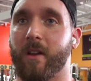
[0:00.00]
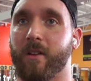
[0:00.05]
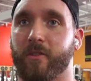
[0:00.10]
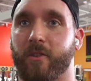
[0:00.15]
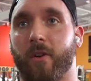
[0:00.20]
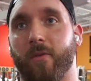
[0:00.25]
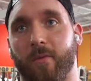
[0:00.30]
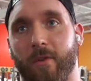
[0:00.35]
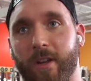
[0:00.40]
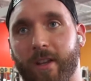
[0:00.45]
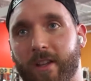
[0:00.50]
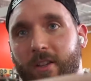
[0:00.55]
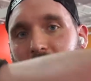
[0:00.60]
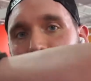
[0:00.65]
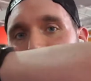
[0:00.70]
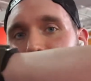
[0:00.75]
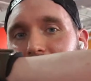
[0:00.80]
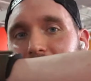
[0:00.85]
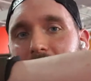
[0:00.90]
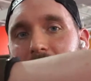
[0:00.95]
so really
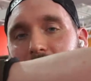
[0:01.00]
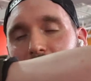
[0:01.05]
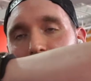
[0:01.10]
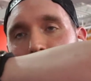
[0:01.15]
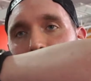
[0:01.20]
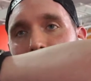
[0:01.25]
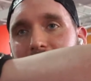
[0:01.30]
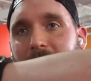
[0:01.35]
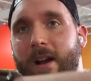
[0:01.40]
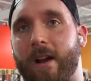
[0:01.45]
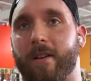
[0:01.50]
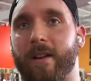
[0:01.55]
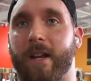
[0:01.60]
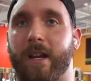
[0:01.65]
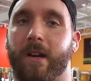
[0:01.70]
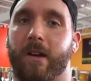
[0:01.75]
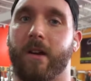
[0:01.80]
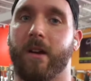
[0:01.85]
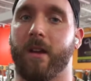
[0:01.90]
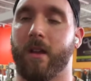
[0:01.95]
try to get the width out
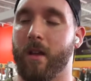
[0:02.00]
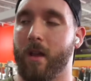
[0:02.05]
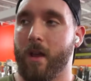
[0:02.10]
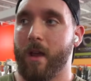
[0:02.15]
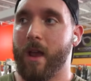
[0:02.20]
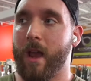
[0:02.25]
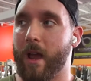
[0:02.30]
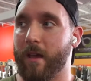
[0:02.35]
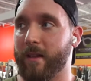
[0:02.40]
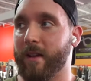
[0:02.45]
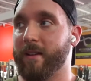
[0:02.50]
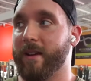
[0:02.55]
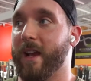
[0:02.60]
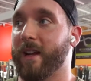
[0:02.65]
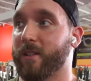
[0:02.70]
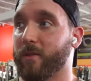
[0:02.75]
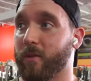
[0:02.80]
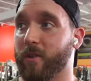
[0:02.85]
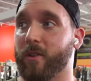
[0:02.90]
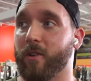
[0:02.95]
here, and then
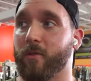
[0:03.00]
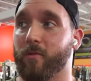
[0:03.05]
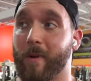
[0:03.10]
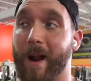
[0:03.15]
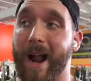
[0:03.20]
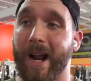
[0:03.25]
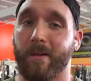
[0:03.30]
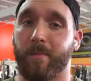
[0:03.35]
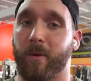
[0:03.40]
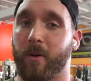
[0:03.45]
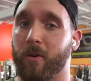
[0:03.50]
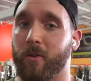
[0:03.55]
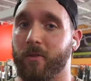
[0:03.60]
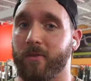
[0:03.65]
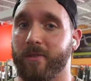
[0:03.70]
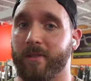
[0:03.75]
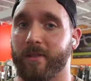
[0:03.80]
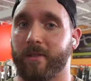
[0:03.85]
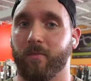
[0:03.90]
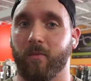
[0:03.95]
next we're going to do rack
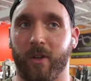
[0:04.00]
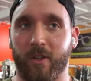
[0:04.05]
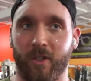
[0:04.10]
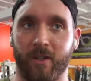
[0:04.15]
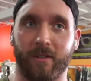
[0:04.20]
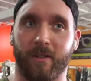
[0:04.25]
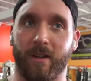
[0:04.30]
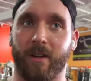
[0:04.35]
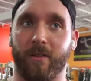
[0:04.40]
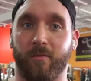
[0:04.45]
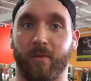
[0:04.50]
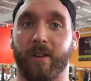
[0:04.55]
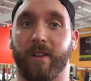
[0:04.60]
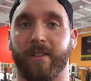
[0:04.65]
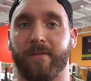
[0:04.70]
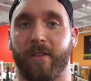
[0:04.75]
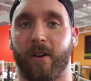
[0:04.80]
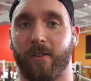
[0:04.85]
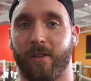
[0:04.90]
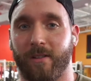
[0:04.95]
pulls, which is going to really
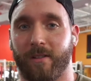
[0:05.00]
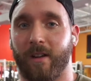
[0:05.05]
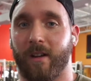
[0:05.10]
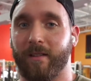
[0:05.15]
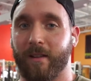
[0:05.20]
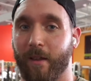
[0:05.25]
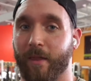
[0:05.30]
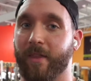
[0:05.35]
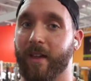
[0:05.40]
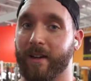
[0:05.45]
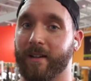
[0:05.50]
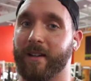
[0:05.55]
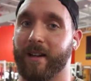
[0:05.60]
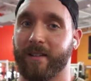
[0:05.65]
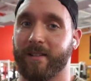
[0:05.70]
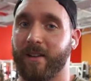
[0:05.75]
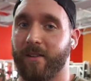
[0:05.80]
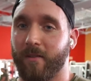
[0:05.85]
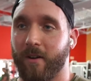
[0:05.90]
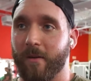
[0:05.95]
focus on the
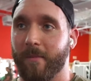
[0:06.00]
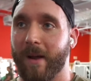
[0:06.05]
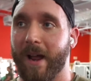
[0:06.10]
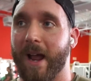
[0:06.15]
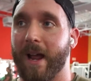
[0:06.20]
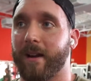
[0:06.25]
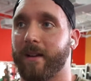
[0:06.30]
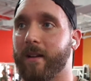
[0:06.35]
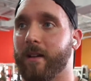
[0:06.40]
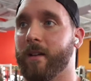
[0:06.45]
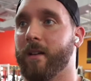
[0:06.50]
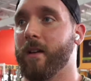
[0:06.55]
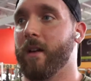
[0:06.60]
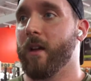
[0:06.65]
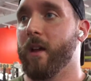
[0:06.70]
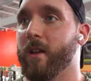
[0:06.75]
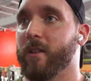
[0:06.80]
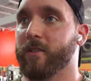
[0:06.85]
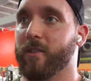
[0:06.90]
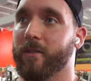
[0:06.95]
thickness of our back.
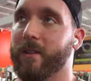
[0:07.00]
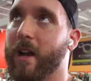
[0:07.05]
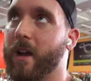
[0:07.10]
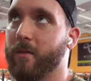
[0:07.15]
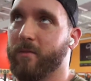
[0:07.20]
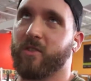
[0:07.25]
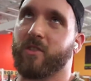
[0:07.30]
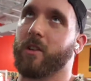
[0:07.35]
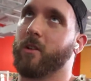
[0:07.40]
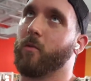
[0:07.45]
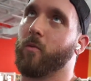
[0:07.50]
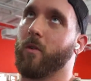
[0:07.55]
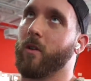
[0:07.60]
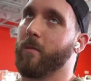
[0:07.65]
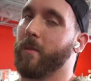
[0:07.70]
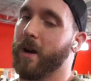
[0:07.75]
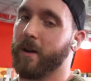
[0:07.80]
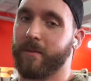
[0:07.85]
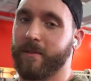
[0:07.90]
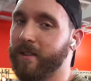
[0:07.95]
So now I'm just going to
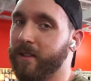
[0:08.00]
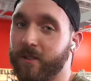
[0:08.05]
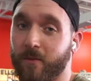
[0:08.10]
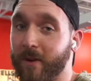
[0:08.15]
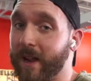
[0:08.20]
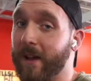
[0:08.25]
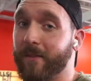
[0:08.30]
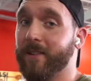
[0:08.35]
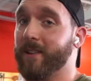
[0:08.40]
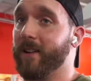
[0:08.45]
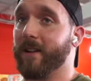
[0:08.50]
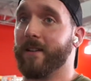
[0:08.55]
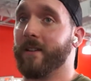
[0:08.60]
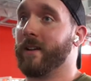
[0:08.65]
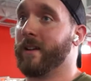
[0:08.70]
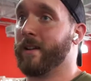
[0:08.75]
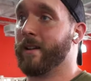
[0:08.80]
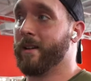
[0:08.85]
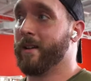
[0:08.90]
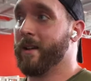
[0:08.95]
warm up. Since we haven't done
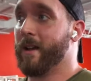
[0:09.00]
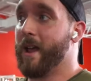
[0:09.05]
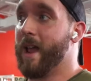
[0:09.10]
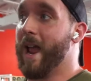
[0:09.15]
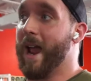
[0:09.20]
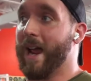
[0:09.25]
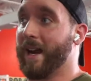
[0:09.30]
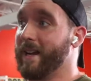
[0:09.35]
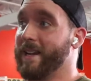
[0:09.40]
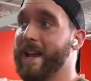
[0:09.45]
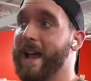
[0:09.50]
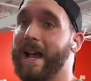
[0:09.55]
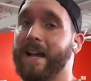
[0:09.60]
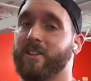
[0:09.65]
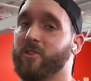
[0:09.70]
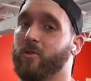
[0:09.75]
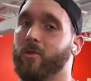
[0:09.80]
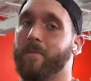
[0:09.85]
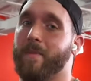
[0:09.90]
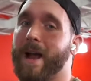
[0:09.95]
any
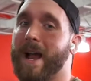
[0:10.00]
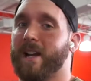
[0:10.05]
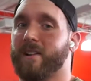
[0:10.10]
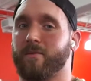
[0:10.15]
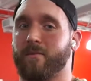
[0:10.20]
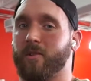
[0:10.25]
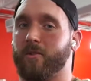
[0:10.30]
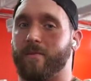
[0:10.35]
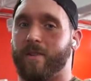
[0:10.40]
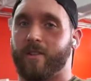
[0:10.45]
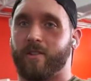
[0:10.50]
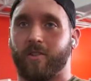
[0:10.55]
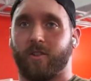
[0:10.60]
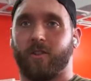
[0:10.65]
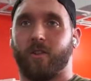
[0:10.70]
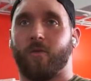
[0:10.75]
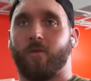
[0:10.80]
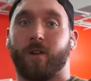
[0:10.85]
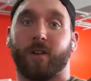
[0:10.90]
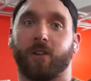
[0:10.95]
actual back movements, you
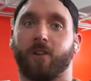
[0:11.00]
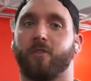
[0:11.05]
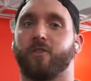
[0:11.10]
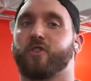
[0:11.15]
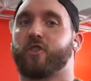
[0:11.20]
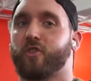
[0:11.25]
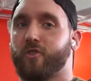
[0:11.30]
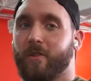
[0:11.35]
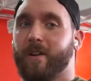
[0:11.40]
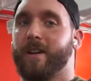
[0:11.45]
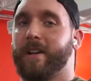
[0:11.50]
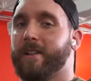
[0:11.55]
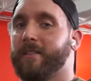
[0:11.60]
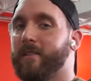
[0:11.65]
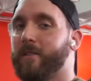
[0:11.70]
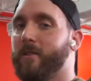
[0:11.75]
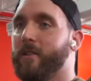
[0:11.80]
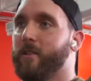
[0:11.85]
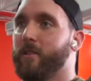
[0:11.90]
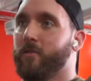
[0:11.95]
don't want to go straight
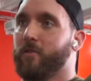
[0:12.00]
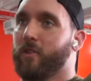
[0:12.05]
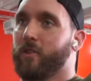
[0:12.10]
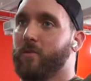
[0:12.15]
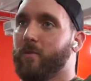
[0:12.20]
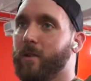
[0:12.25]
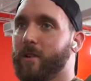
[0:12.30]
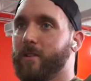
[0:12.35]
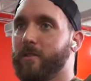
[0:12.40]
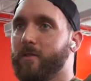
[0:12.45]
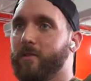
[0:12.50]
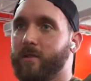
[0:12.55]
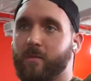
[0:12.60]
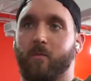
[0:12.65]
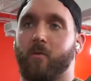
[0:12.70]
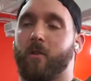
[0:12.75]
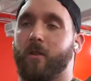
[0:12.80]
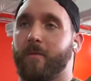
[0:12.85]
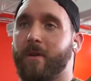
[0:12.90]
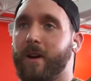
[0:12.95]
into it, you just want to do
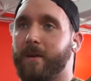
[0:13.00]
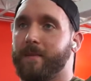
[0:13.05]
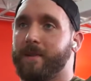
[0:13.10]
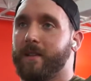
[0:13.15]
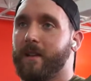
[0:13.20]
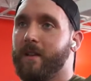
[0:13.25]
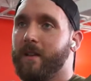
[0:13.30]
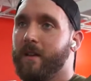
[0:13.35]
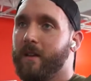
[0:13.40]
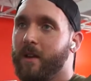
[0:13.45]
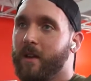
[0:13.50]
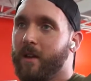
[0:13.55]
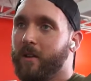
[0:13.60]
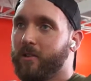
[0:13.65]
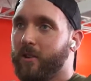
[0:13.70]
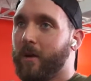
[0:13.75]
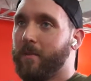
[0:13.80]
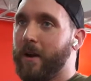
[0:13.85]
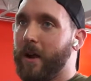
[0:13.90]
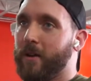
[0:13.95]
some warm ups.
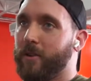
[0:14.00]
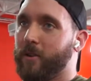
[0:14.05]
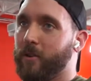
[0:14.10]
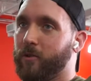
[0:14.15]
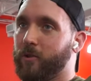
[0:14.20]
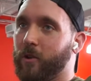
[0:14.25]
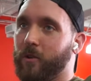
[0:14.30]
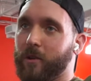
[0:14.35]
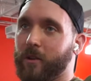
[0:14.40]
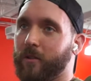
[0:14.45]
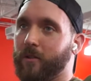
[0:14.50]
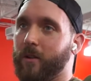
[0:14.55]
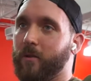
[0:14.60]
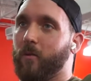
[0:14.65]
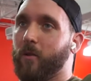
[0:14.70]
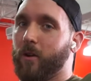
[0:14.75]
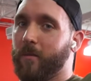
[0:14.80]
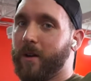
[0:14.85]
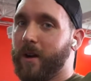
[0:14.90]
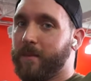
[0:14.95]
So I'll probably do 2 to 3
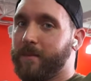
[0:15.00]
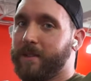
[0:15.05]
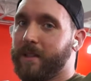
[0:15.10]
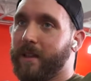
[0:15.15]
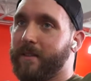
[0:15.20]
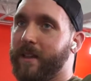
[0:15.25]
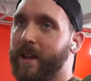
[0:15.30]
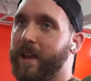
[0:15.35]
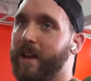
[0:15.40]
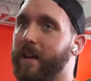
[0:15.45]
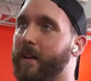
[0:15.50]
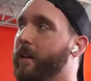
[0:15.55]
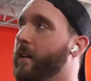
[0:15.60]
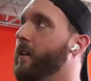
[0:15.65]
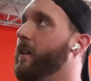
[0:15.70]
warm ups, and then